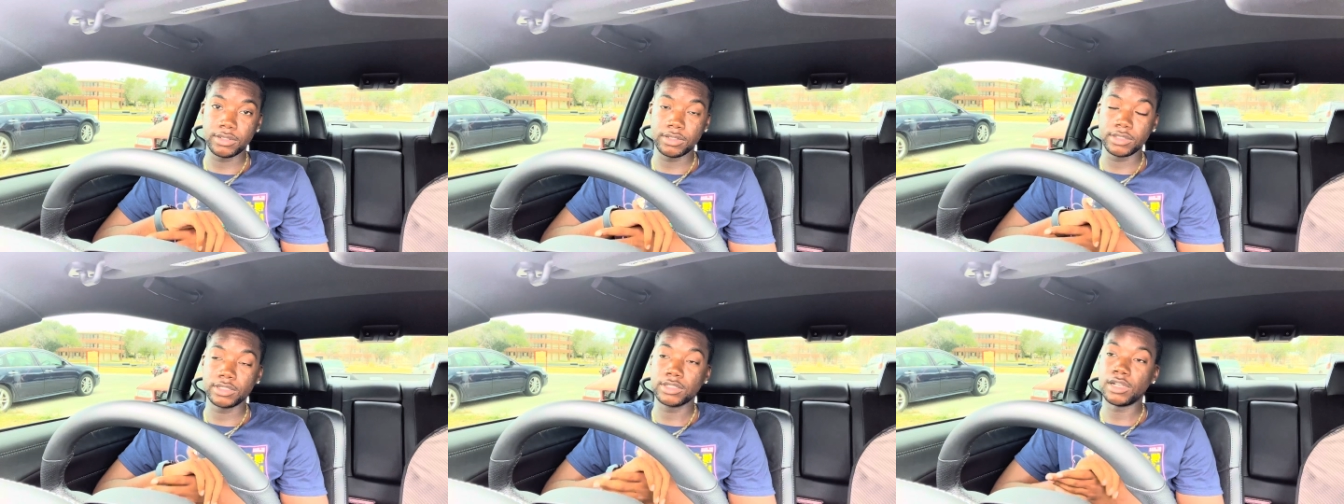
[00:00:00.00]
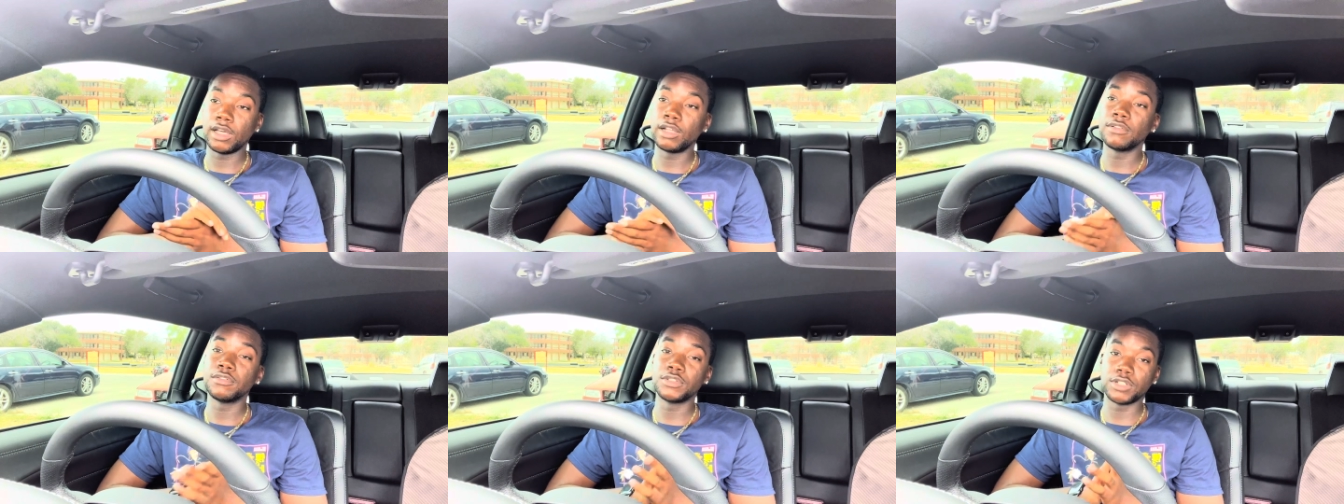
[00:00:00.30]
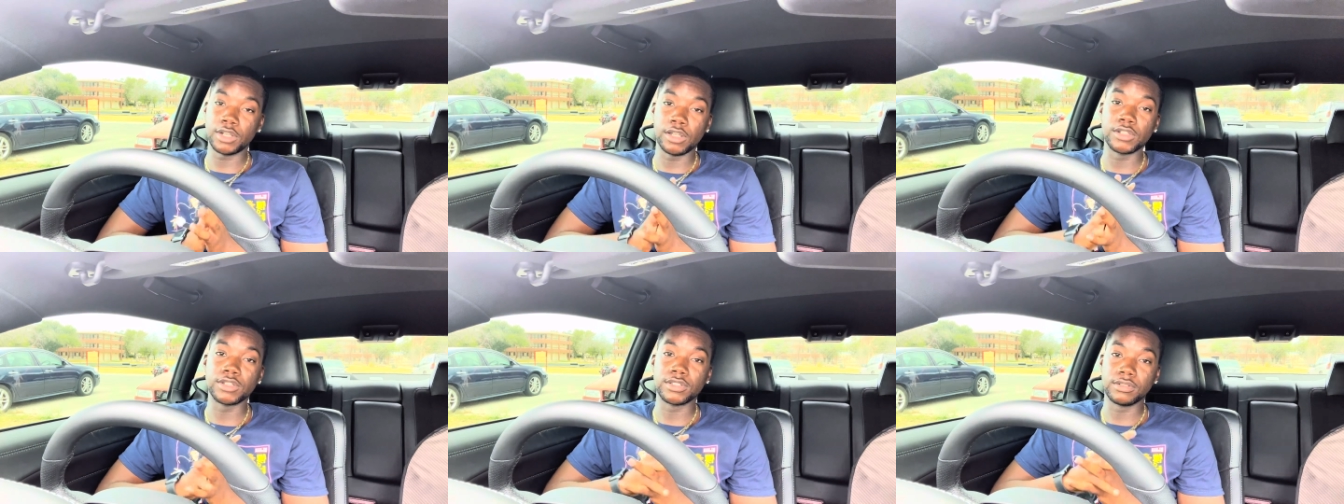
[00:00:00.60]
College of
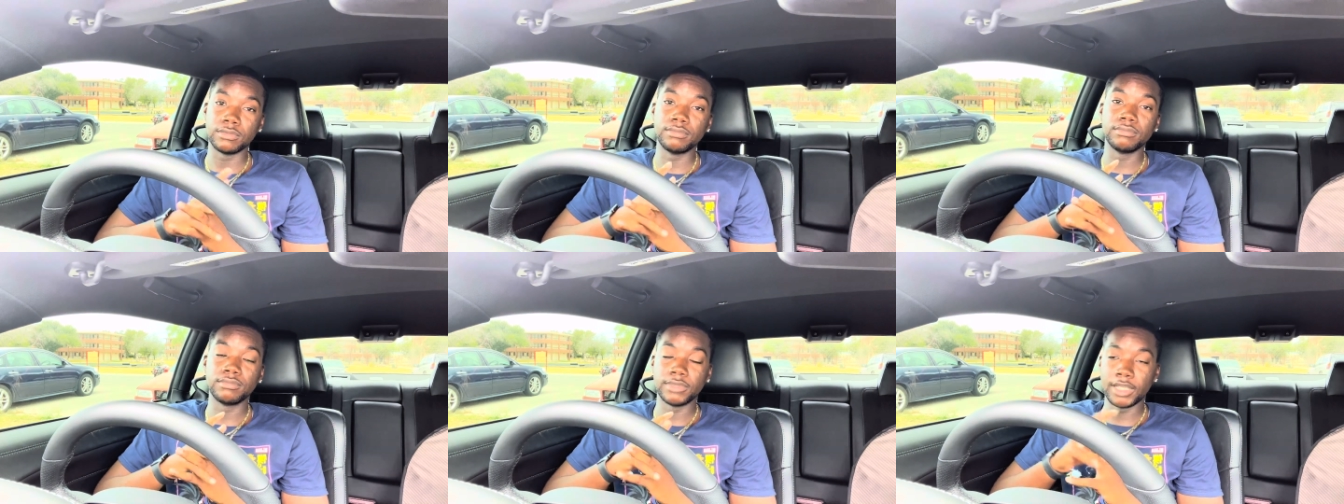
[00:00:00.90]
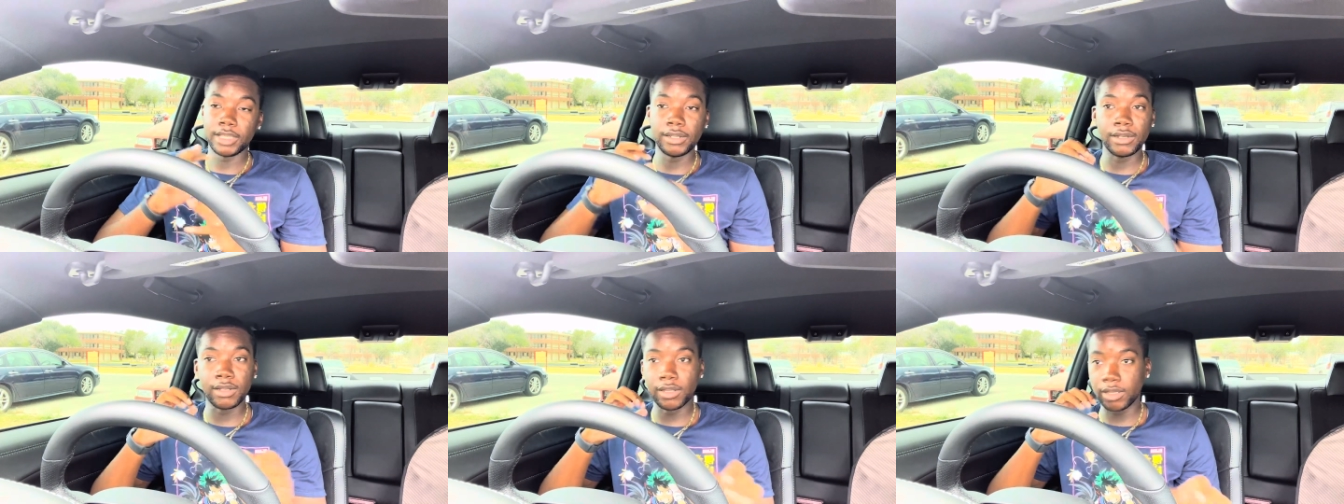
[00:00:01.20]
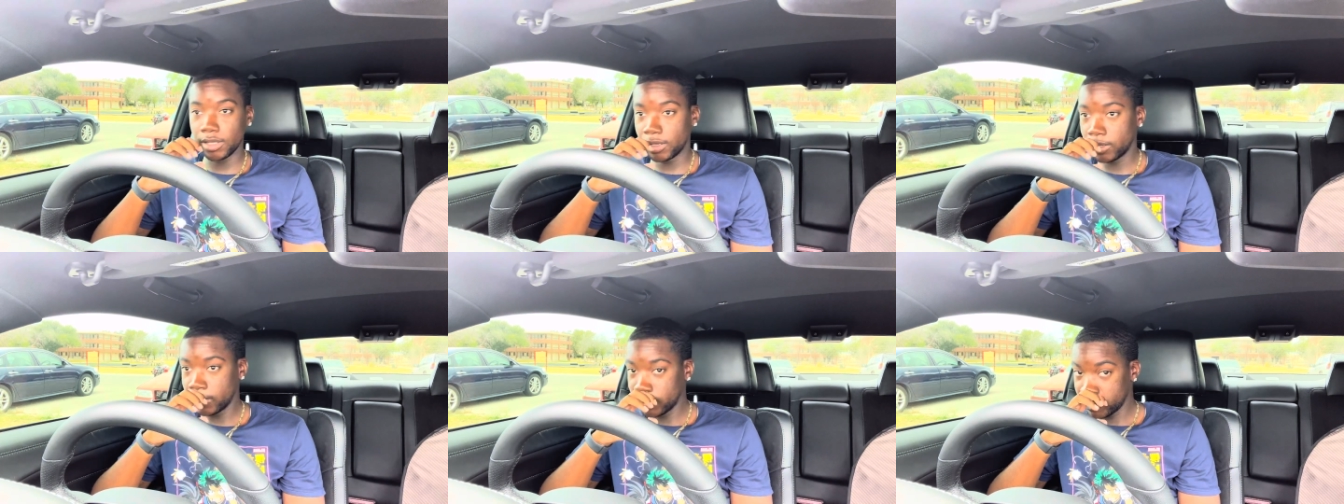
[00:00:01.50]
Charleston, in
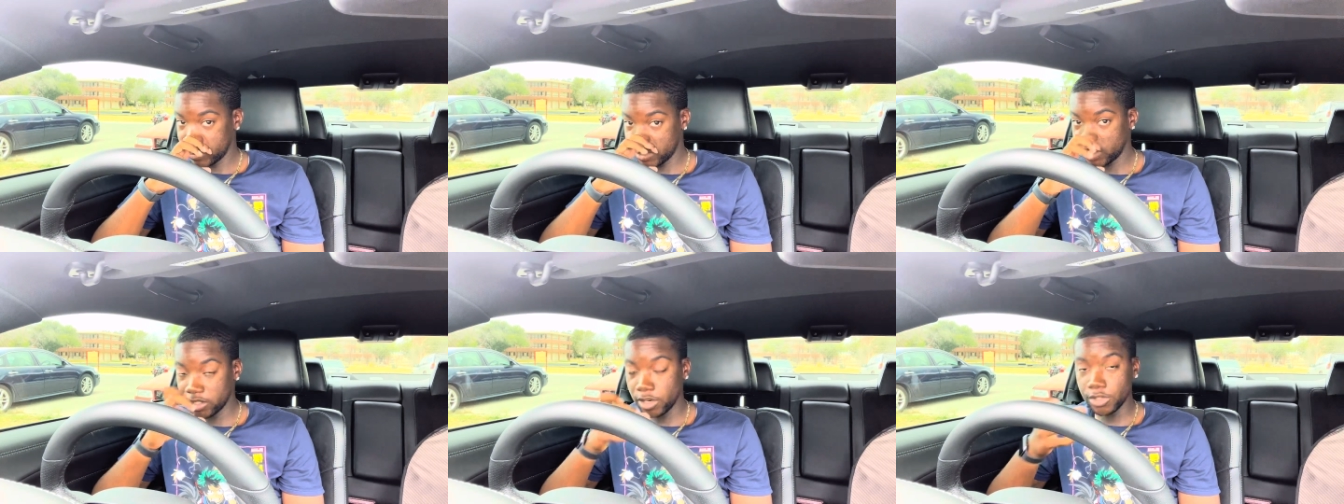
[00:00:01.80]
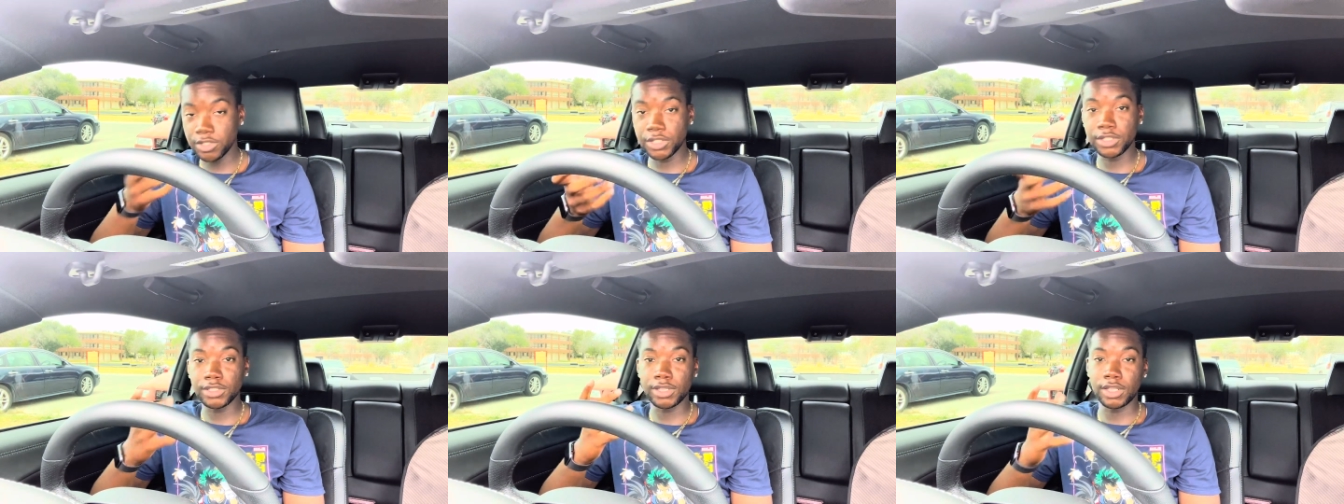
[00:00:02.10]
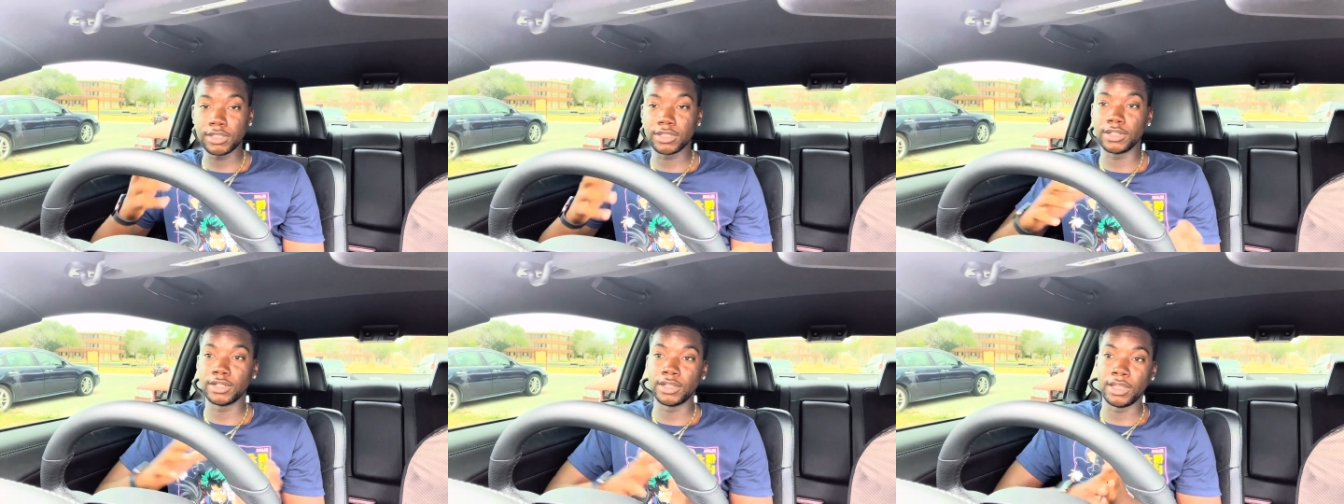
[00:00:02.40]
uh, Charleston,
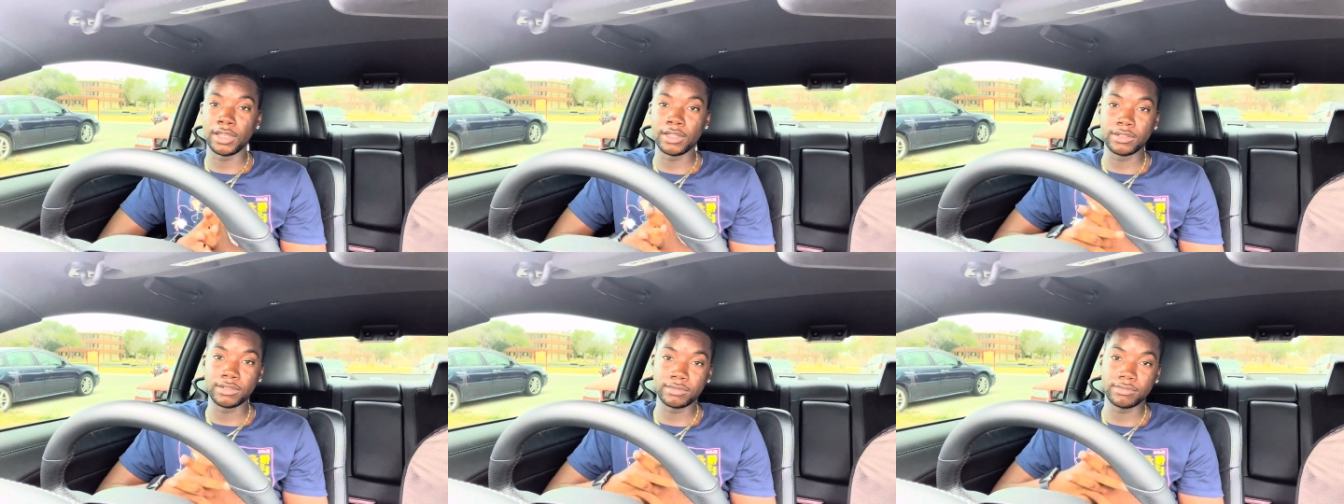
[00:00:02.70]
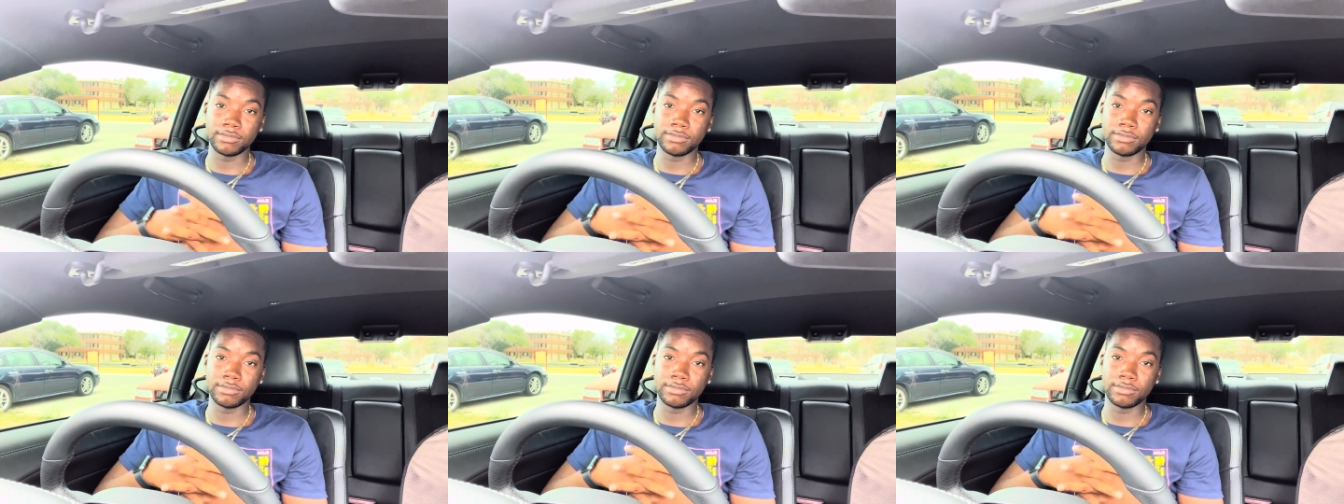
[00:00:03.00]
South Carolina.